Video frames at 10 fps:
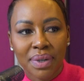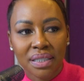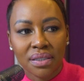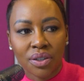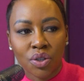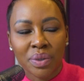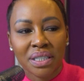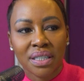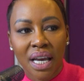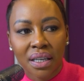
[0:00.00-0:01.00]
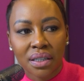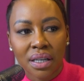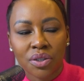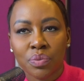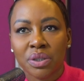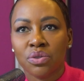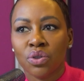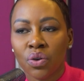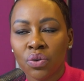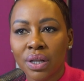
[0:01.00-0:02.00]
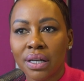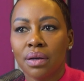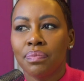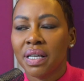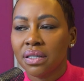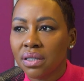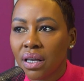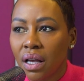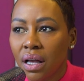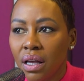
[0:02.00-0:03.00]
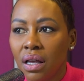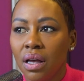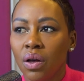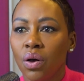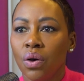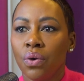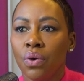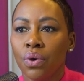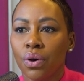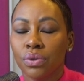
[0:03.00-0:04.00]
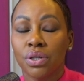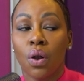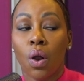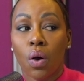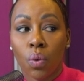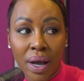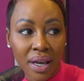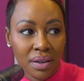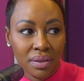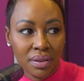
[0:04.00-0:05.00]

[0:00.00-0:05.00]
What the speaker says: blessing, you must take it, and you must know that a blessing goes a long way.